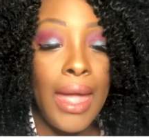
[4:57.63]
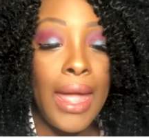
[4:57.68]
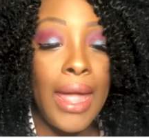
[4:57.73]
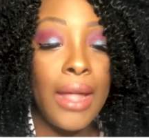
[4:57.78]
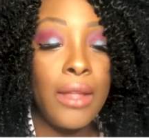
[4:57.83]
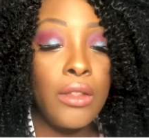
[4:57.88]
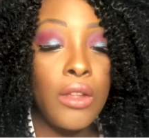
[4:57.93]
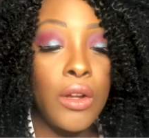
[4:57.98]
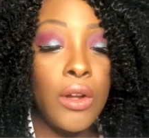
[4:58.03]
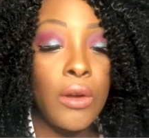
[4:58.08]

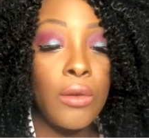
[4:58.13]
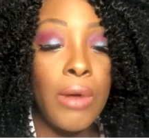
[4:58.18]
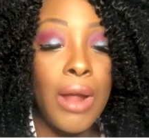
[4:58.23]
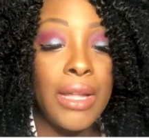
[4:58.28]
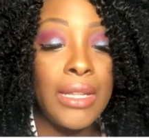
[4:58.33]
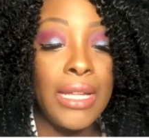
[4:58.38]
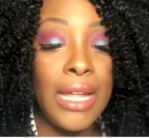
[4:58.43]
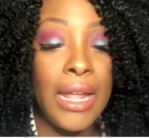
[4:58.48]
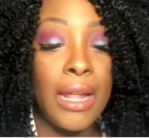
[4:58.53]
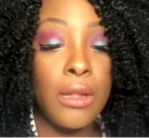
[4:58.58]
And the
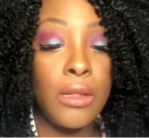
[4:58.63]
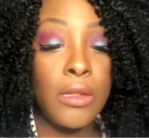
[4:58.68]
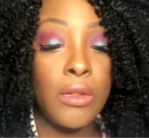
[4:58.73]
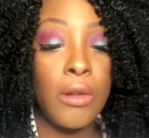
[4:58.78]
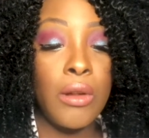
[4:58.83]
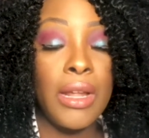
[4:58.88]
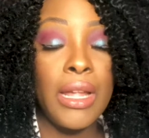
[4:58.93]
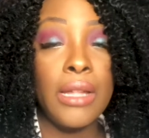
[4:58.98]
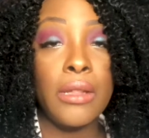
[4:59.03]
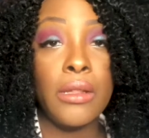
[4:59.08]
correct
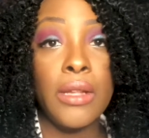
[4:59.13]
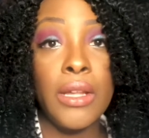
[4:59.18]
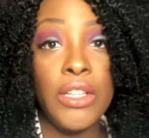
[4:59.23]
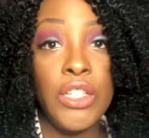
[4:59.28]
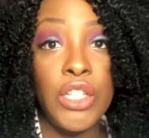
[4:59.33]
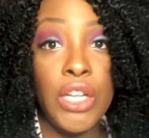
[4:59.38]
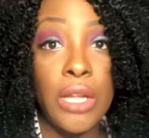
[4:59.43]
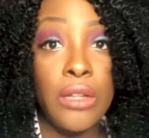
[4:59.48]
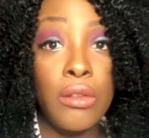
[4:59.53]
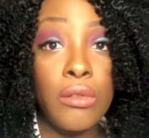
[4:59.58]
answer is
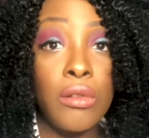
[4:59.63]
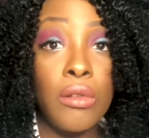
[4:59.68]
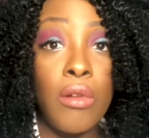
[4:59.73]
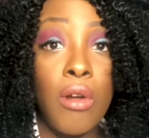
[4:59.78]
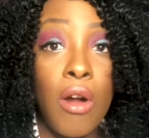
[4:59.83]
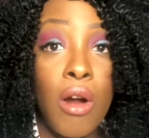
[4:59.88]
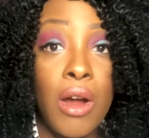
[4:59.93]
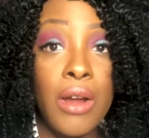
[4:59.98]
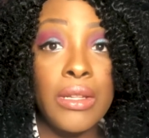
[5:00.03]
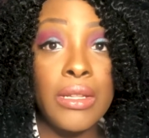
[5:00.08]
congenital
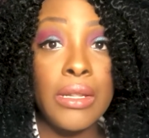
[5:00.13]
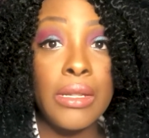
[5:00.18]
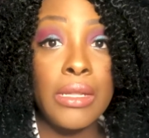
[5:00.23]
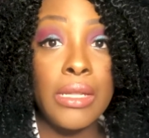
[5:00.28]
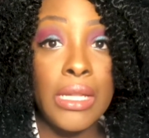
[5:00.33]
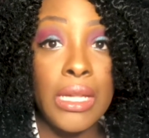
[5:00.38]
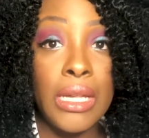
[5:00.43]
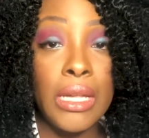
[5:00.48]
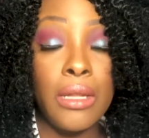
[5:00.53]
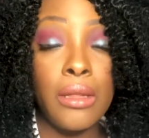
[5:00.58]
heart
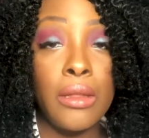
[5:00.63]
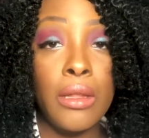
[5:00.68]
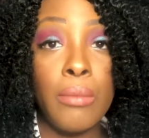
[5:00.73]
disease,